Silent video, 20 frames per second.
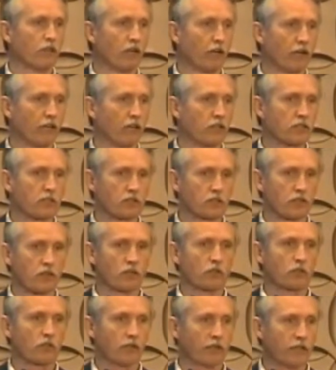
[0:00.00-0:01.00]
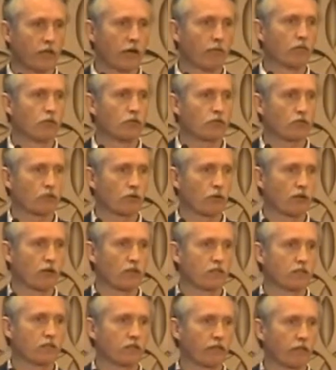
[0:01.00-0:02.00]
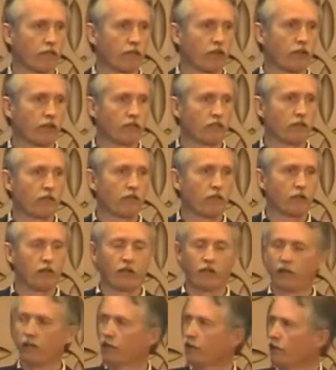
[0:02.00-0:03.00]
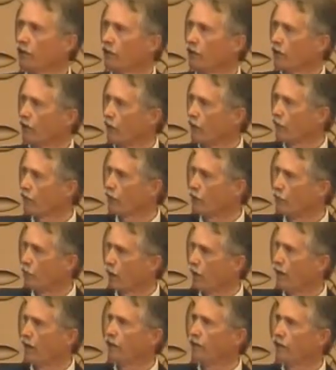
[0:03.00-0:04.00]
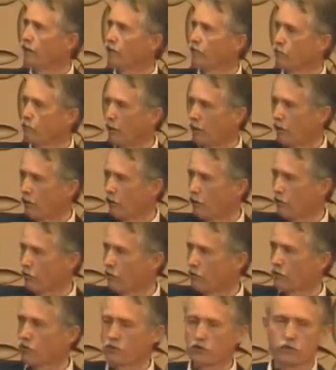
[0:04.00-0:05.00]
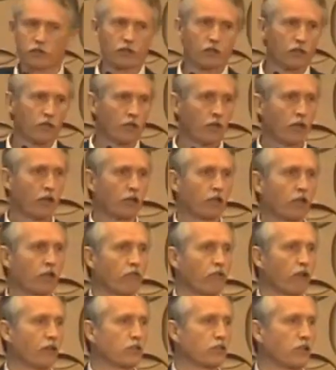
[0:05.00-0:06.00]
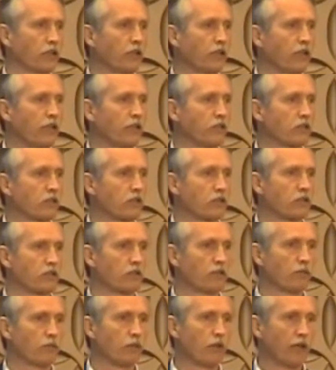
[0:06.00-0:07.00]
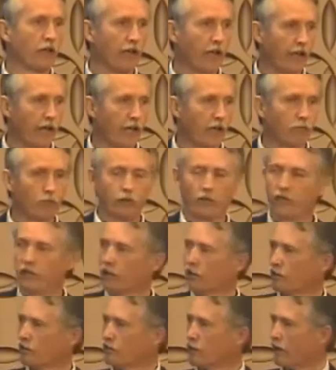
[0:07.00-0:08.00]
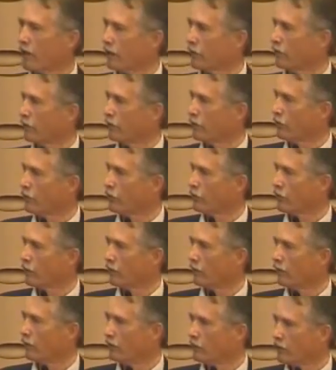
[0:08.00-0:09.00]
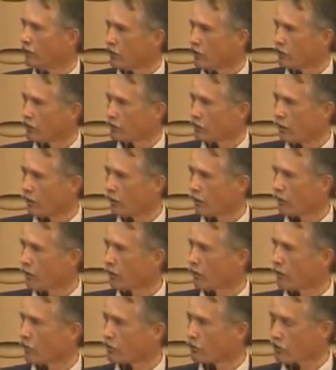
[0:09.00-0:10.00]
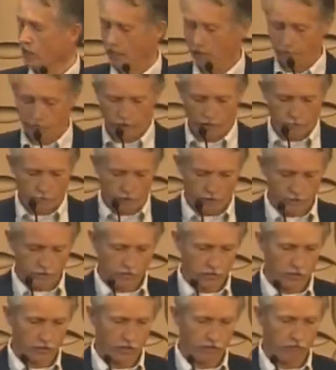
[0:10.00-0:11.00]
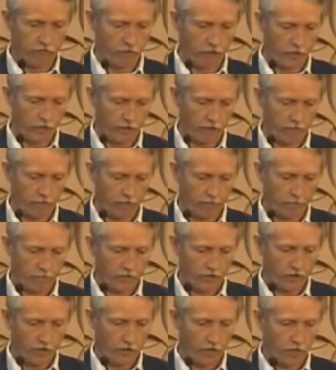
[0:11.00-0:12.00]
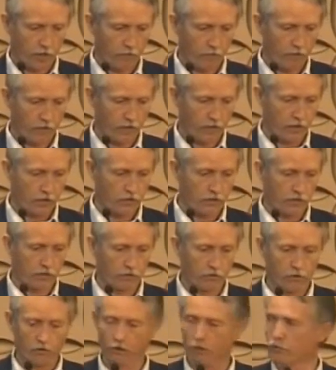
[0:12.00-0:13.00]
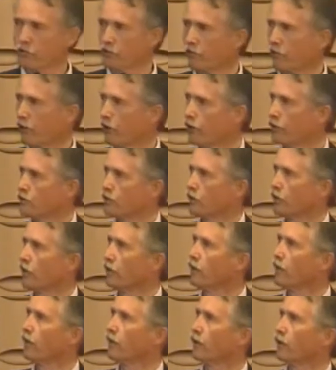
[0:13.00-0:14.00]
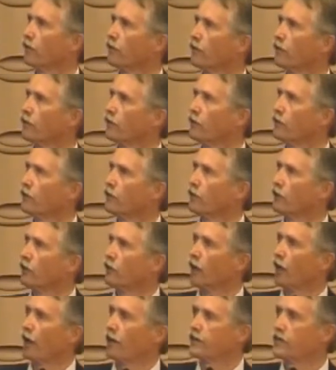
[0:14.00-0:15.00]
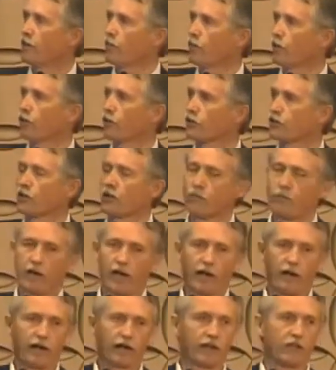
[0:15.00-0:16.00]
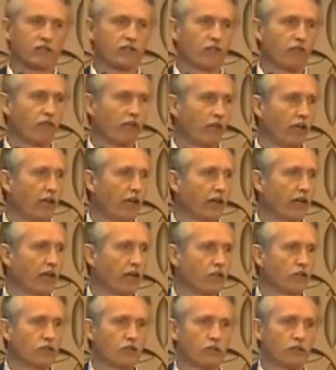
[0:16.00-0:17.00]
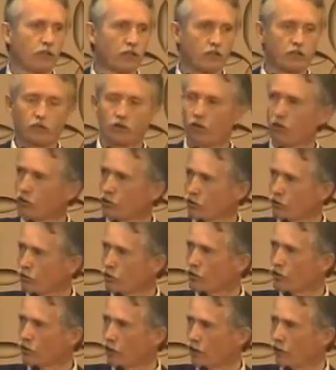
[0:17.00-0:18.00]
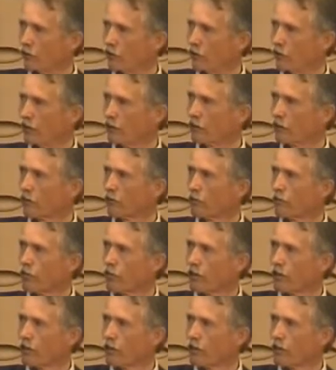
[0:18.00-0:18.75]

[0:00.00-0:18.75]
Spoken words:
And this essentially demonstrates the effectivity of combined heat and power versus a conventional heating system and being attacked to the grid. So here you're saving about 65,000 therms of energy a year. A typical schematic is a V8 engine that's yoked to a generator.